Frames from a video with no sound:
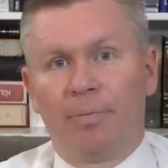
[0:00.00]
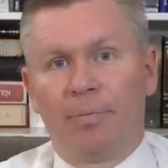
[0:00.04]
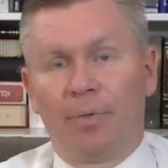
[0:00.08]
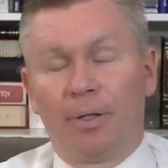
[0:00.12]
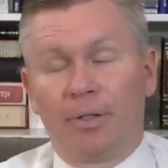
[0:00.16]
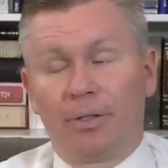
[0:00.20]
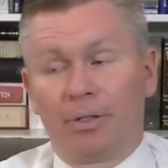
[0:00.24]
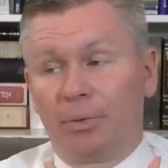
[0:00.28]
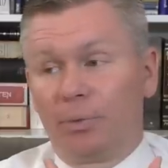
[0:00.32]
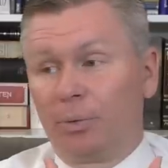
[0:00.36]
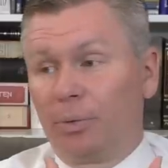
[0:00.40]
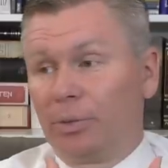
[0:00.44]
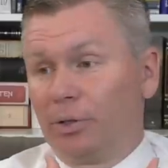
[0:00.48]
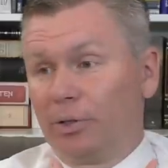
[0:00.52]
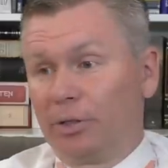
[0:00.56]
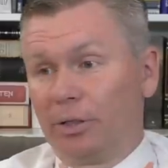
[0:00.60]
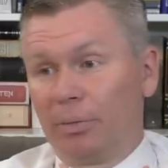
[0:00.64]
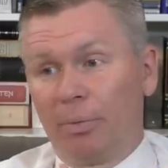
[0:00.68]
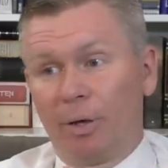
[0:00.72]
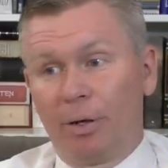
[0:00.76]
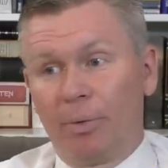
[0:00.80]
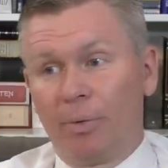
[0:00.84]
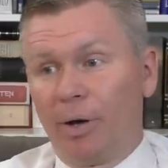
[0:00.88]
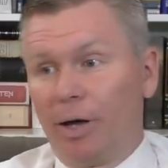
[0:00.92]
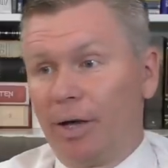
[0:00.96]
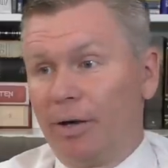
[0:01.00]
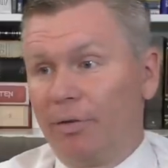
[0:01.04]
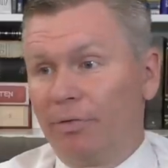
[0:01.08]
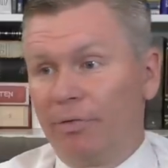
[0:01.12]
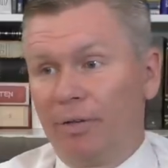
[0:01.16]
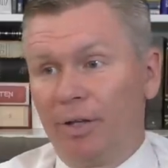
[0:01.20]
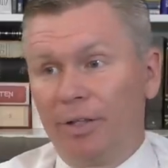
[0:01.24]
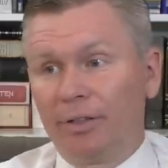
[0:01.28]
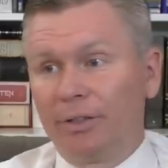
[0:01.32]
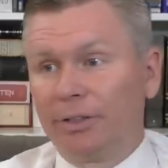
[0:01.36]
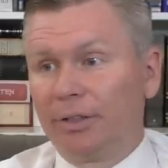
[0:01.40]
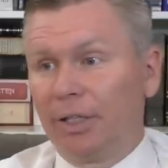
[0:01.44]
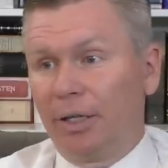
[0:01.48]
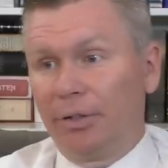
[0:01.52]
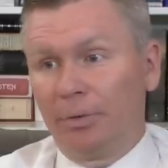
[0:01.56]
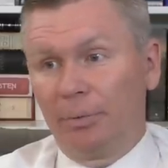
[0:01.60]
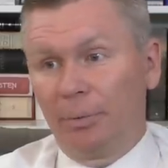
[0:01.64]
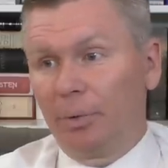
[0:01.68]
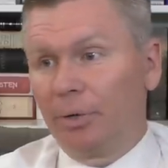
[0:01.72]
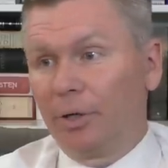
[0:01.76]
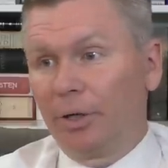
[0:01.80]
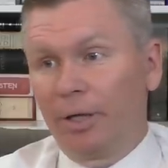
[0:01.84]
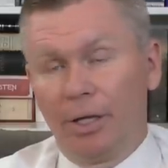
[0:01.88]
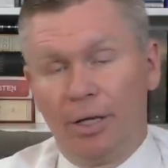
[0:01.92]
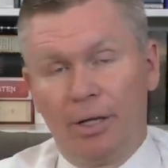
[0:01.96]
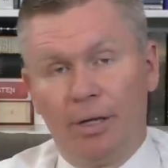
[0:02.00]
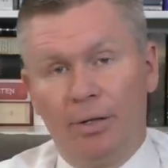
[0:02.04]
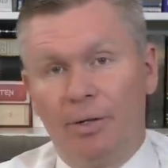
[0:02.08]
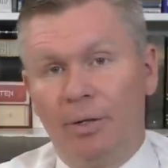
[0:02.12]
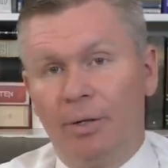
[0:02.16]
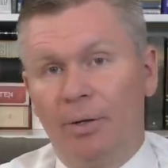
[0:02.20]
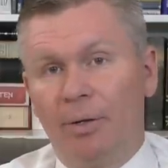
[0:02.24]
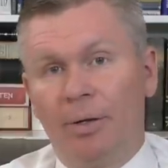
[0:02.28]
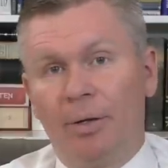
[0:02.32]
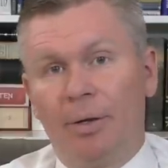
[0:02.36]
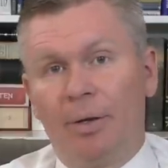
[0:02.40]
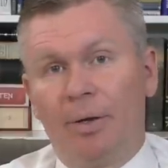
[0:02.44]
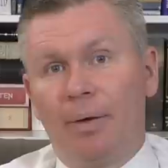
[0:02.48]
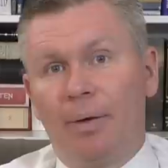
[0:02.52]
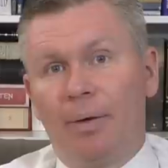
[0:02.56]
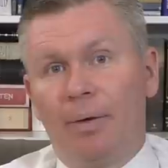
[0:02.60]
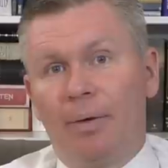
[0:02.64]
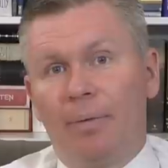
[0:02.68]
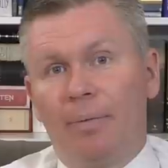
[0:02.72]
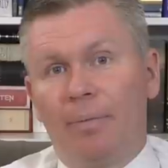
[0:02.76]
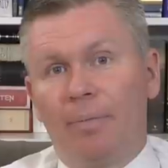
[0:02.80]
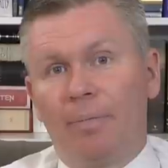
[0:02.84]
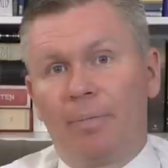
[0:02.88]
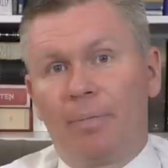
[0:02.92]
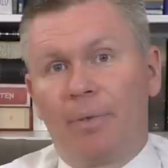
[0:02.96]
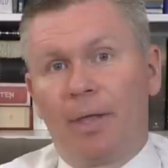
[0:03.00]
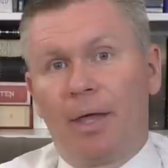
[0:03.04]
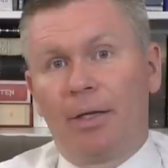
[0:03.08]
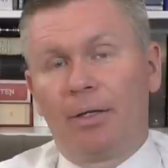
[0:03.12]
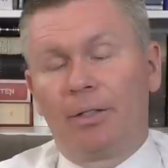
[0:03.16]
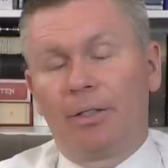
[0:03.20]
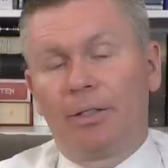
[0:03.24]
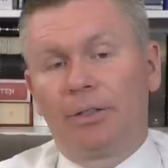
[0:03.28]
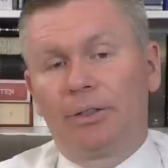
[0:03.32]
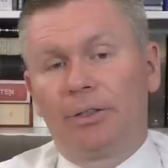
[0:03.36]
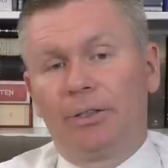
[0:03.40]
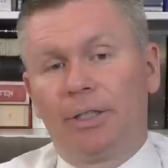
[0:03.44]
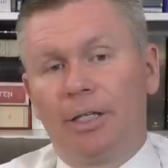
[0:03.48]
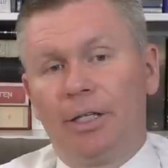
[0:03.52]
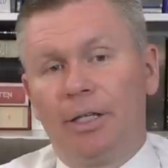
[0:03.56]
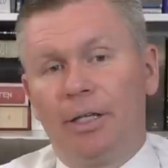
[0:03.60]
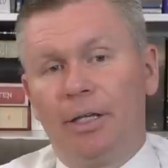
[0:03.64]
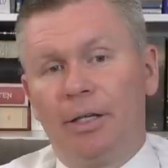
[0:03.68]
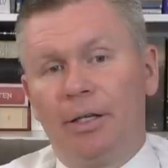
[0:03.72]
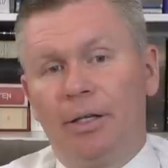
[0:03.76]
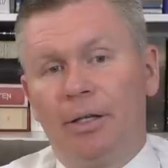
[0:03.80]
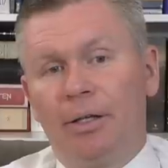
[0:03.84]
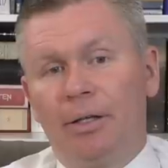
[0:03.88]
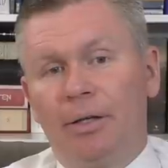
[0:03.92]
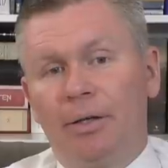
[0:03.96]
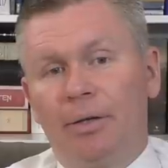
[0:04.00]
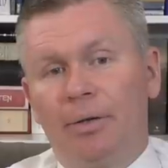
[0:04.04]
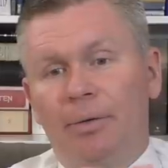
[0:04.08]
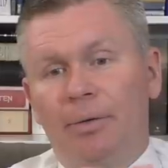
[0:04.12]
That's the world that my wife and son work in. And to see